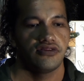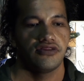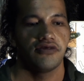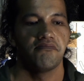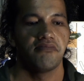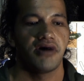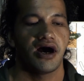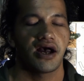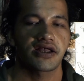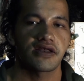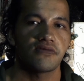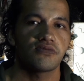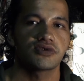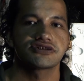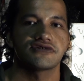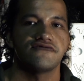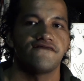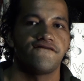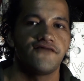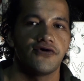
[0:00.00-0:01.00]
the market
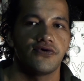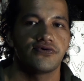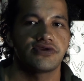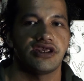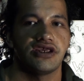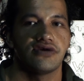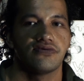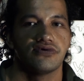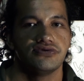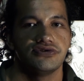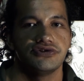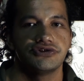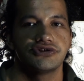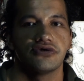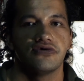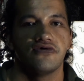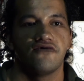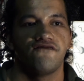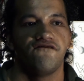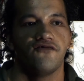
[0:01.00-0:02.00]
wasn't filled here in New
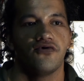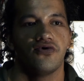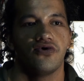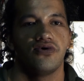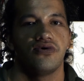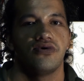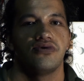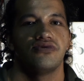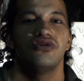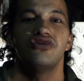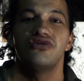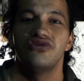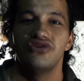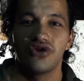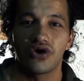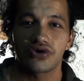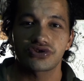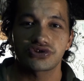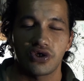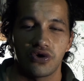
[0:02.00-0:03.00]
Zealand for
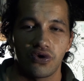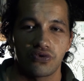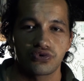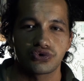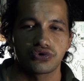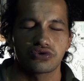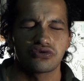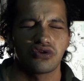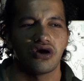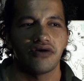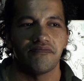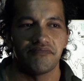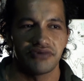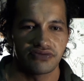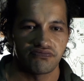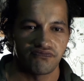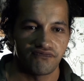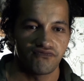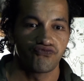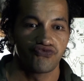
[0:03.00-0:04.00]
not ultra light,
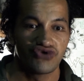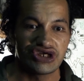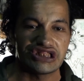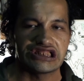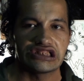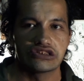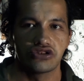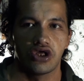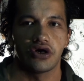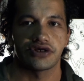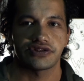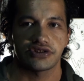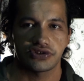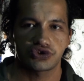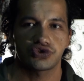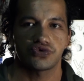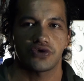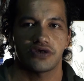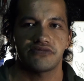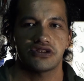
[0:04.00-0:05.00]
but really light,
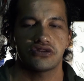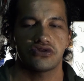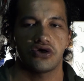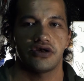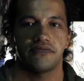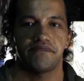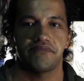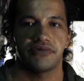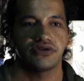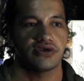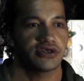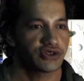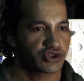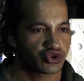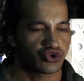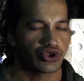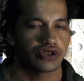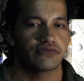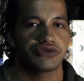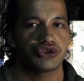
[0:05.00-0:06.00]
extremely light, but
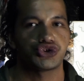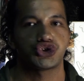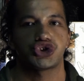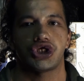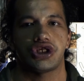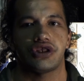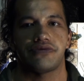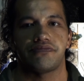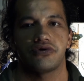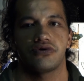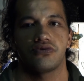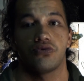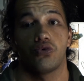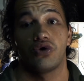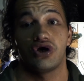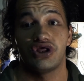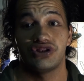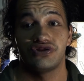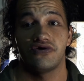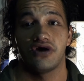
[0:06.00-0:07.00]
extremely cheap,
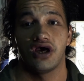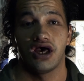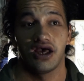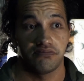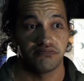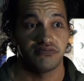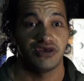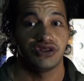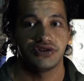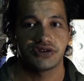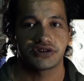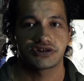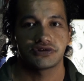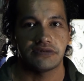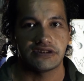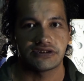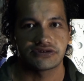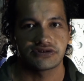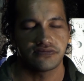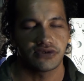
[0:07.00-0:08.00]
or
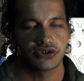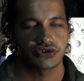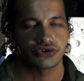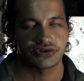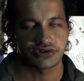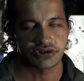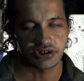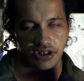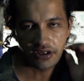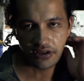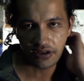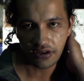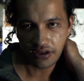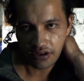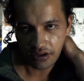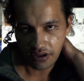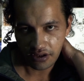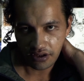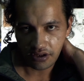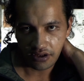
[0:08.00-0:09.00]
inexpensive, I should say,
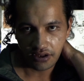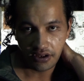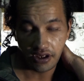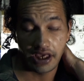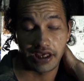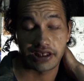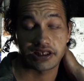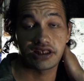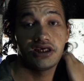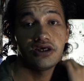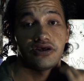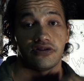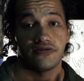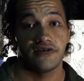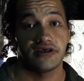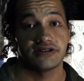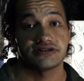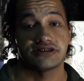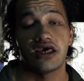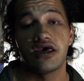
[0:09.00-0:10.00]
a kit
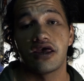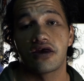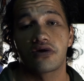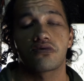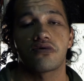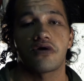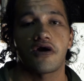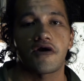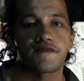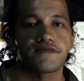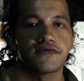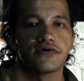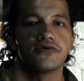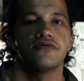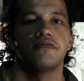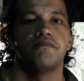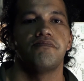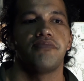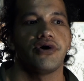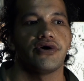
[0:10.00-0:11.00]
that's handcrafted
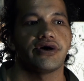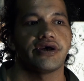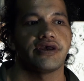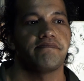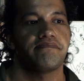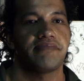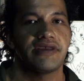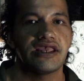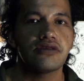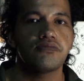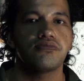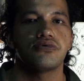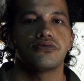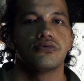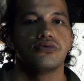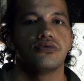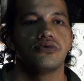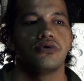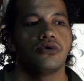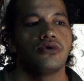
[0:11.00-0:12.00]
by
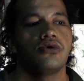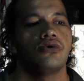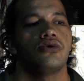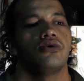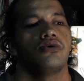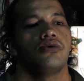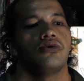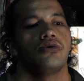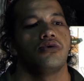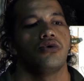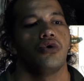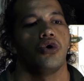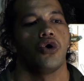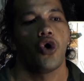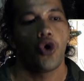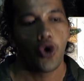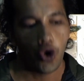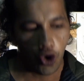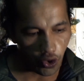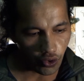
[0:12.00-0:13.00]
people
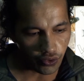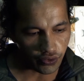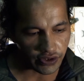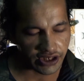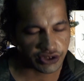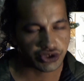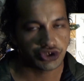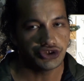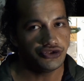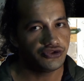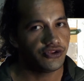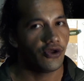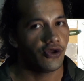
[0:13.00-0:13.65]
who actually